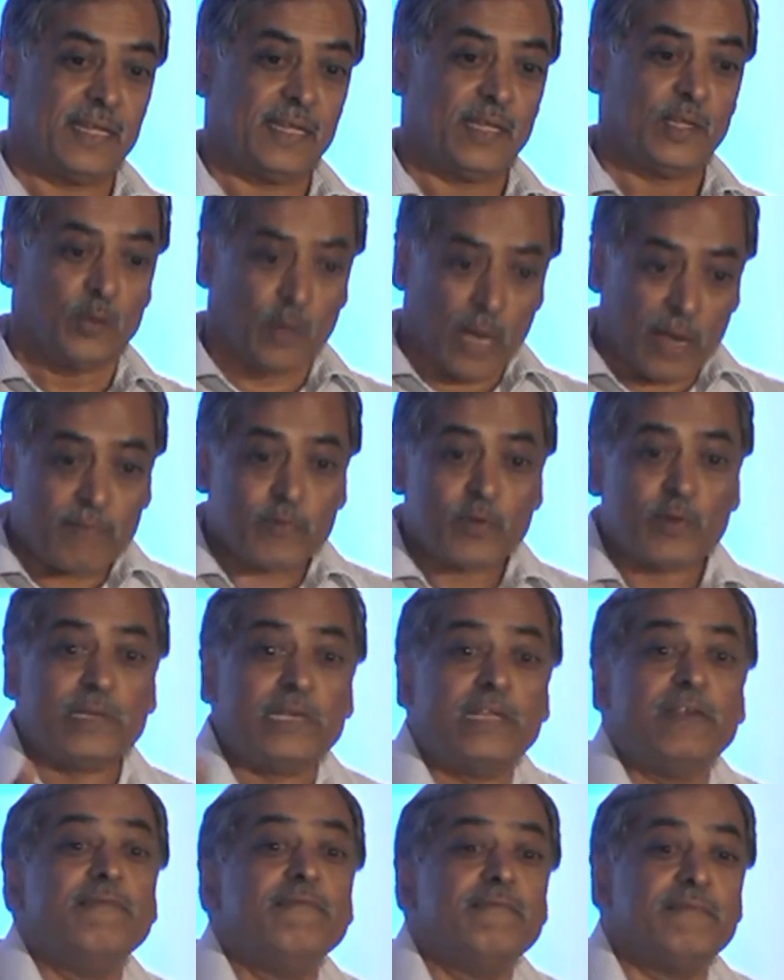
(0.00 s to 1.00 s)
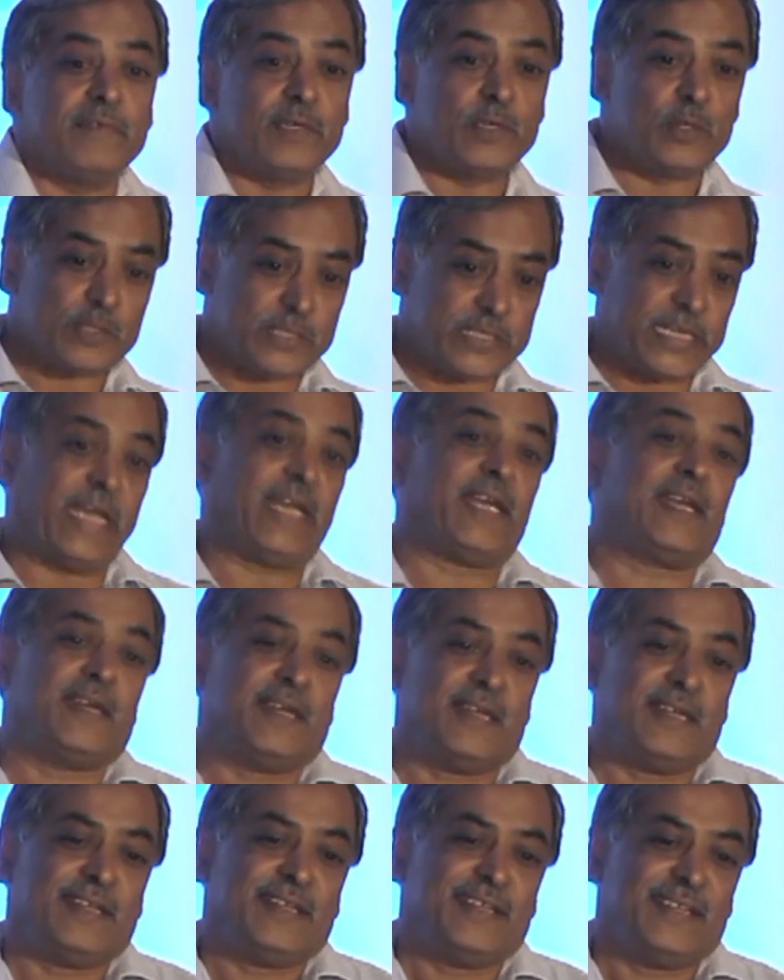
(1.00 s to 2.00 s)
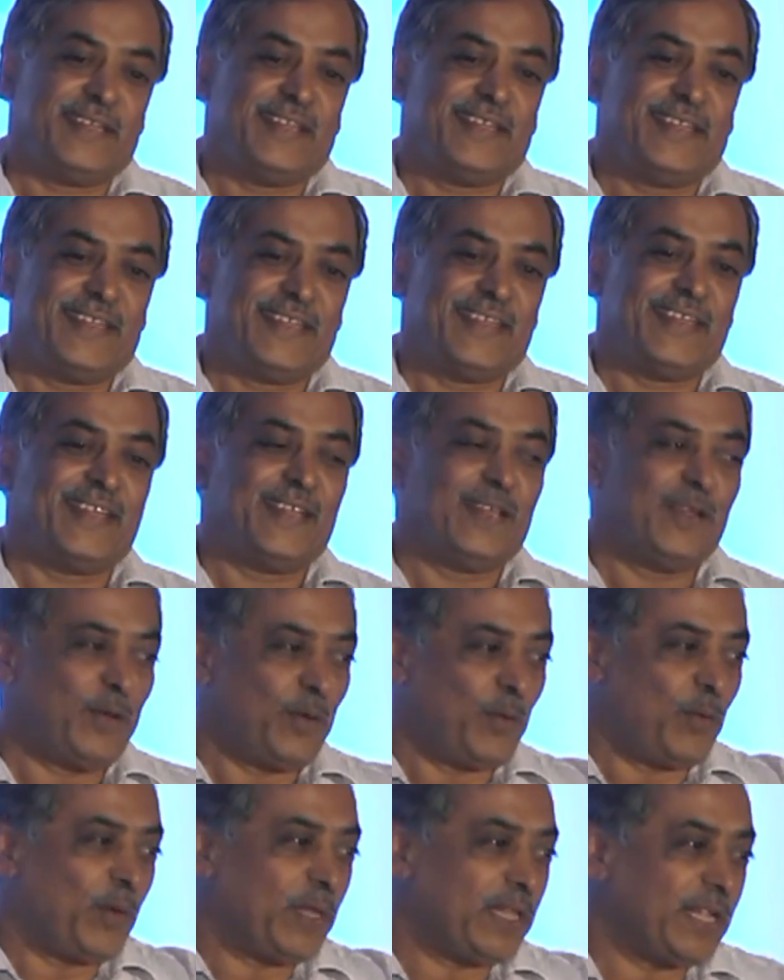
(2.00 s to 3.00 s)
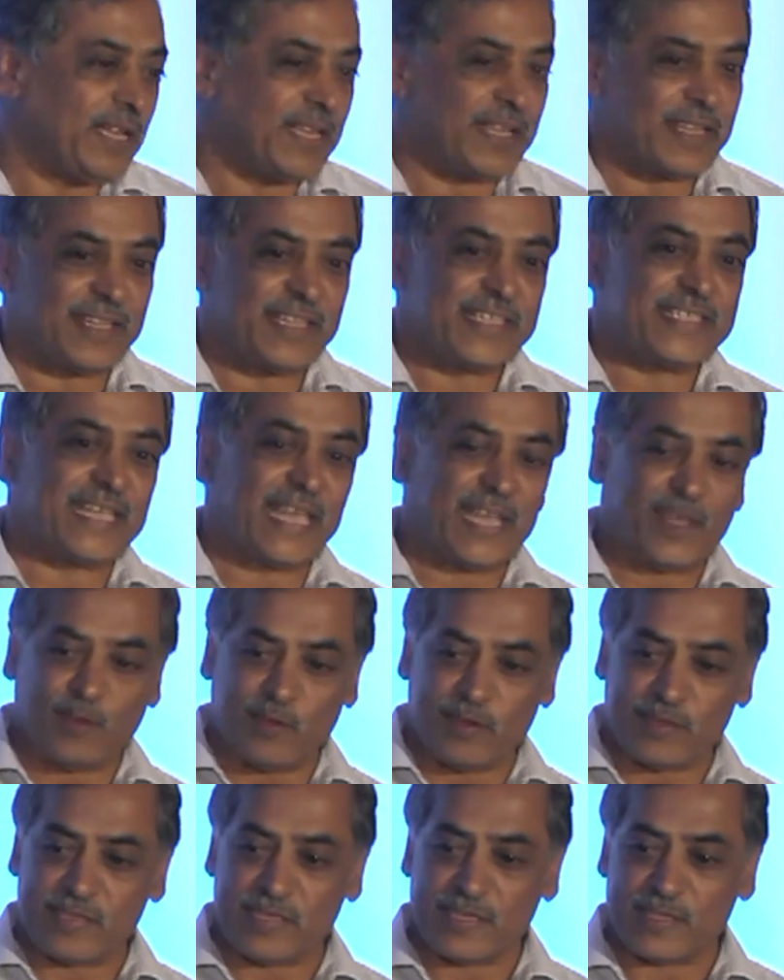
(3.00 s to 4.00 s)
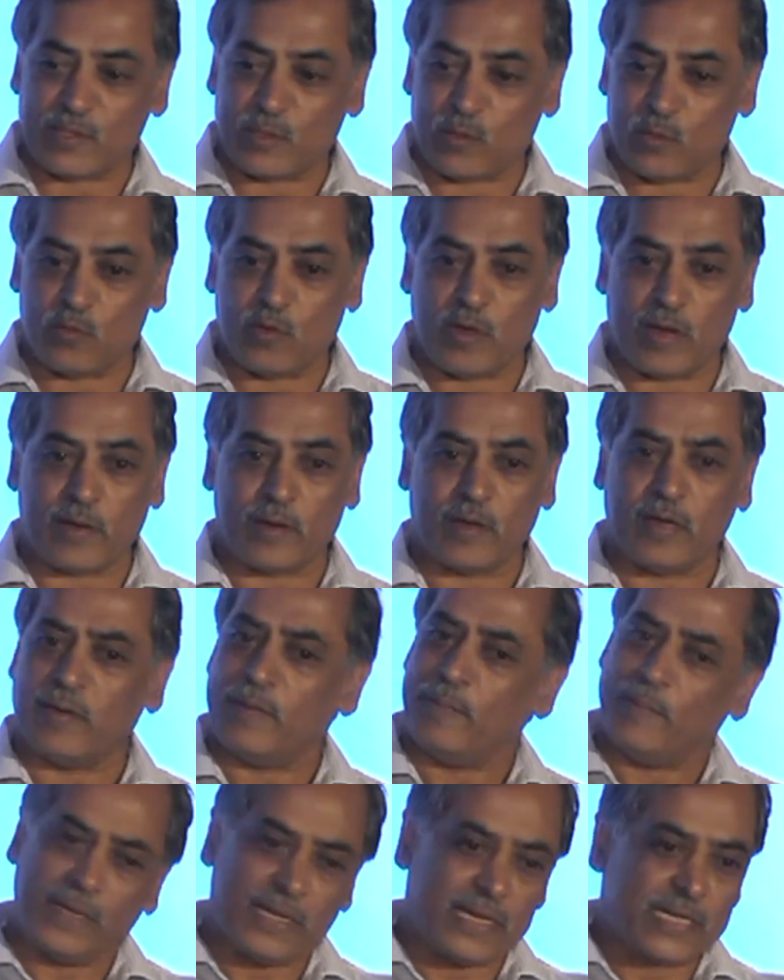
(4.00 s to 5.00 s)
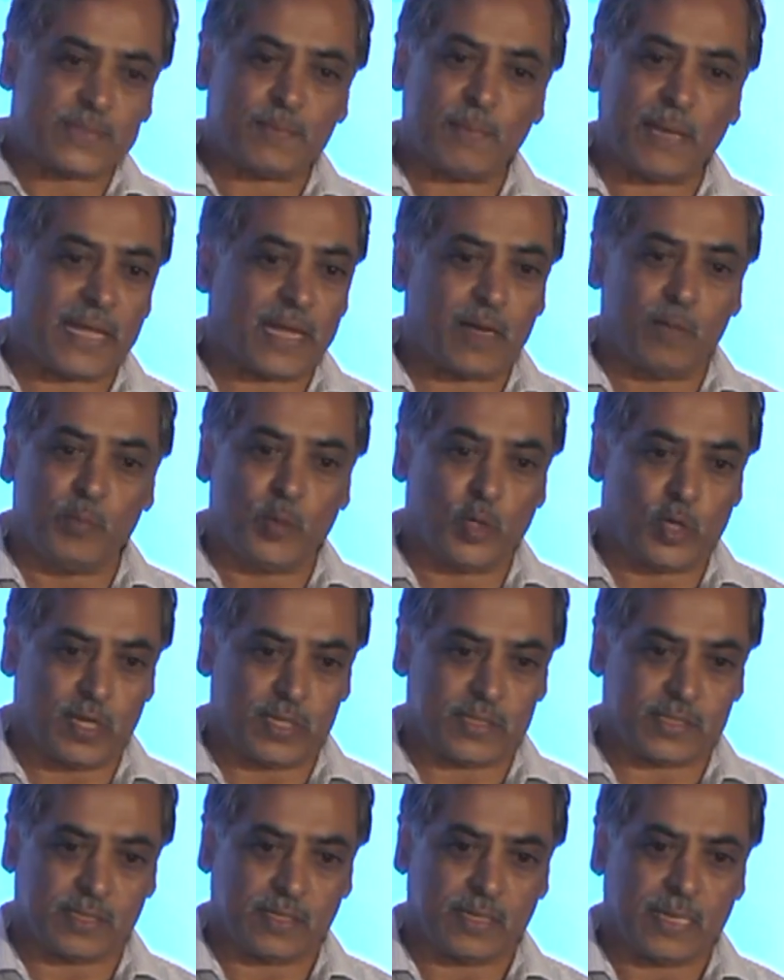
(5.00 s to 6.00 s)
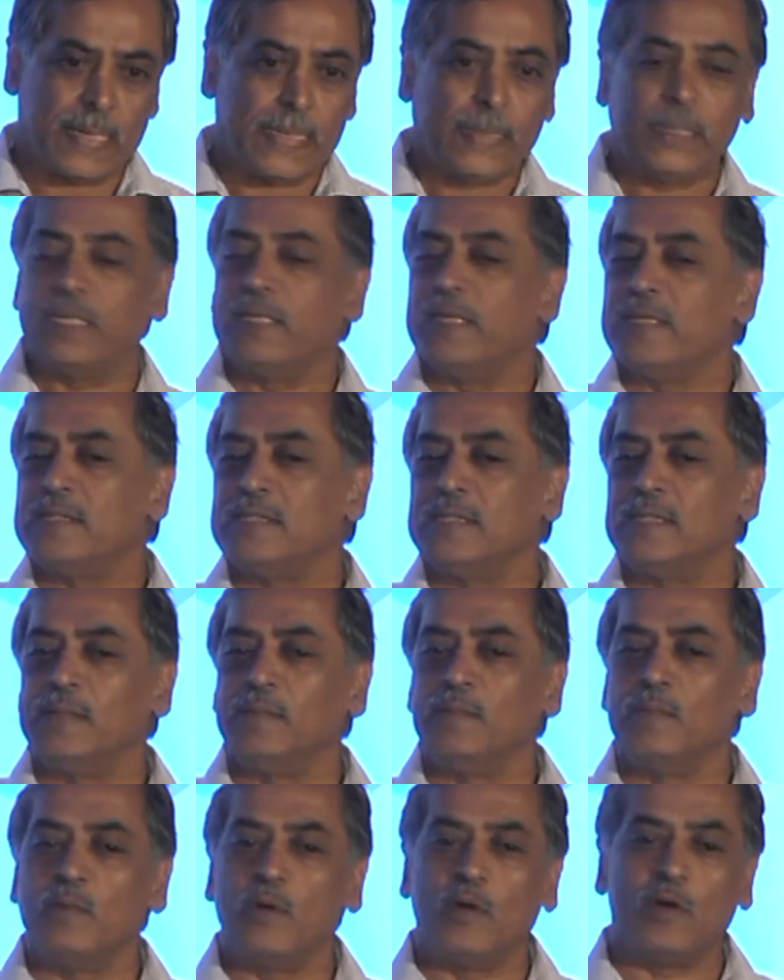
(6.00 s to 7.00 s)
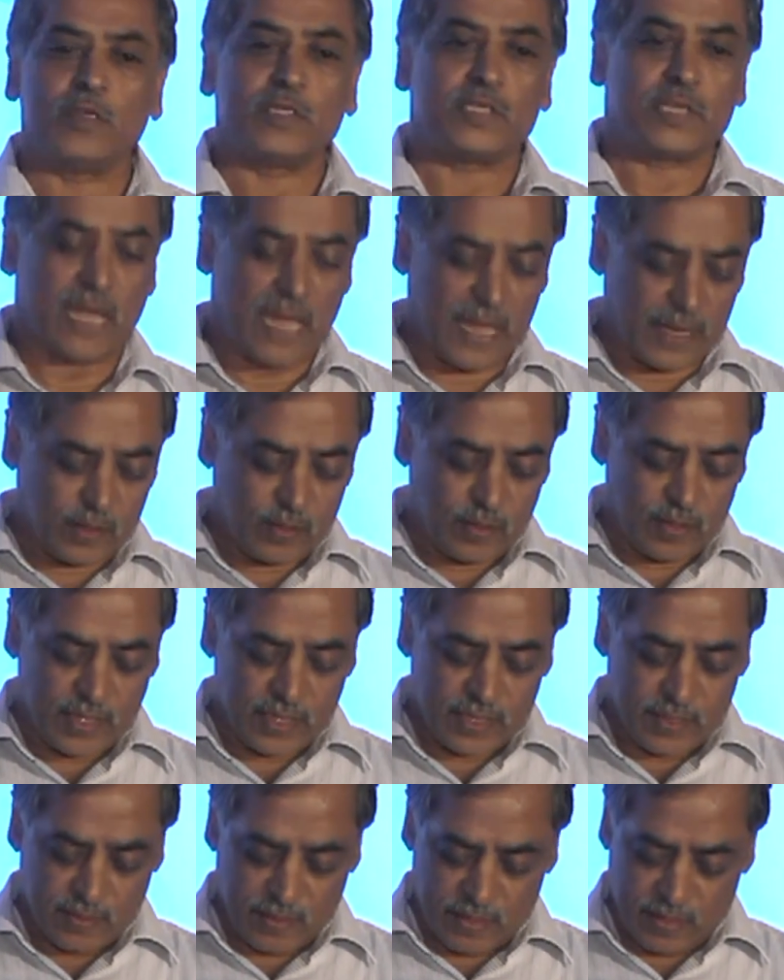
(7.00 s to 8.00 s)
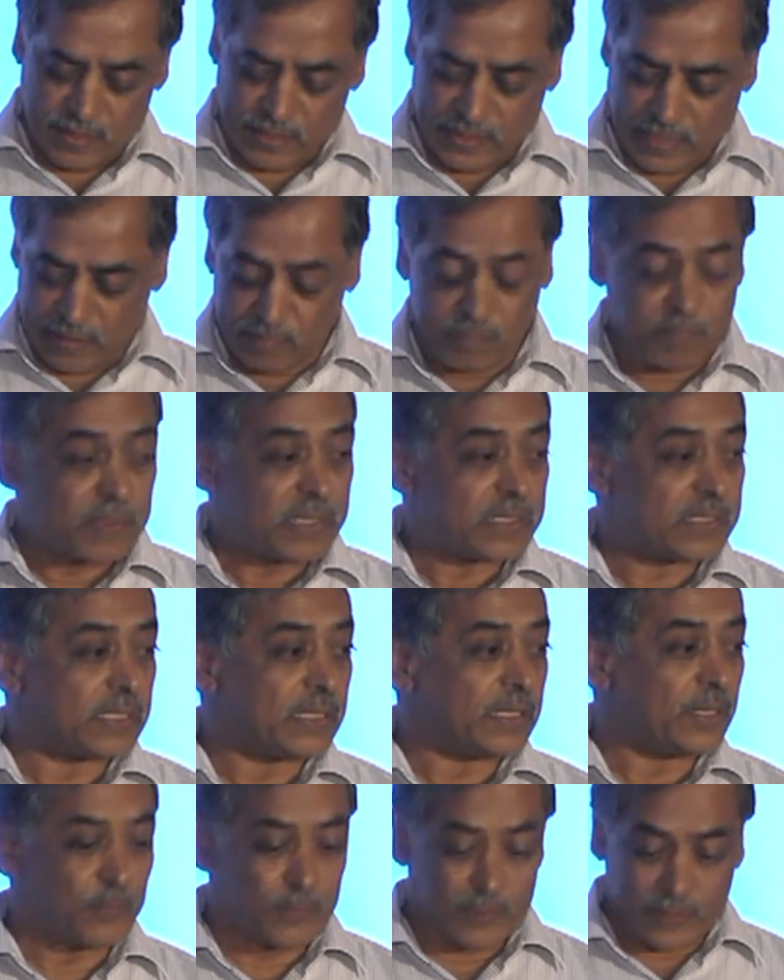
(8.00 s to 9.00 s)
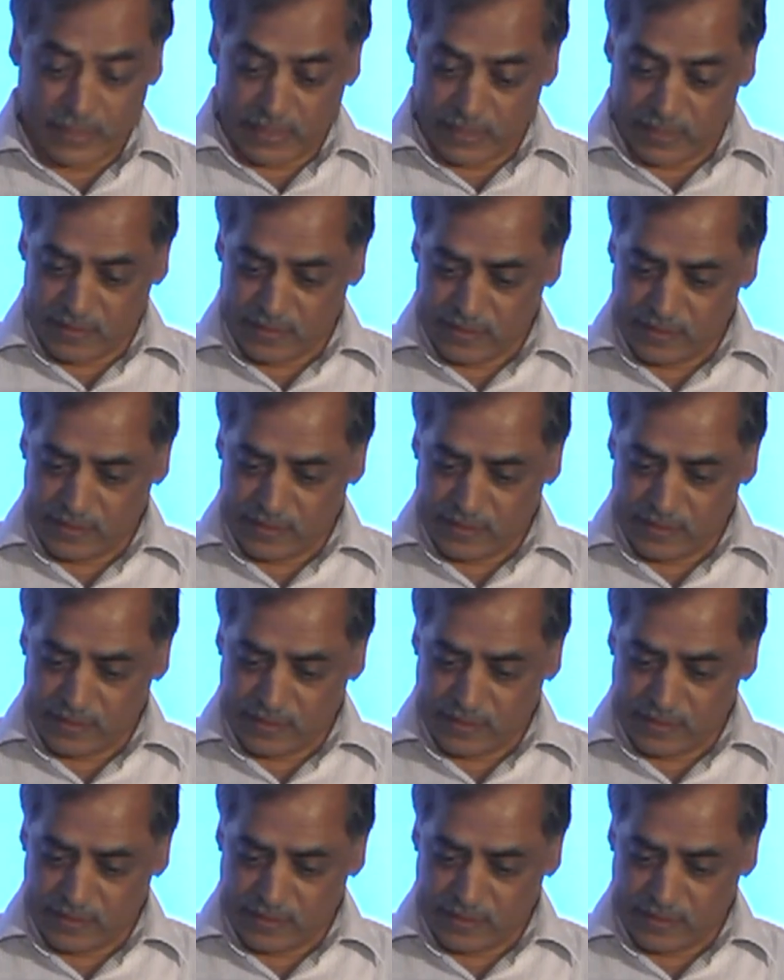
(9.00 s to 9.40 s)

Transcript: You have to live to check whether this accuracy is true or not, but it's by computation. This is the most accurate timepiece in the world.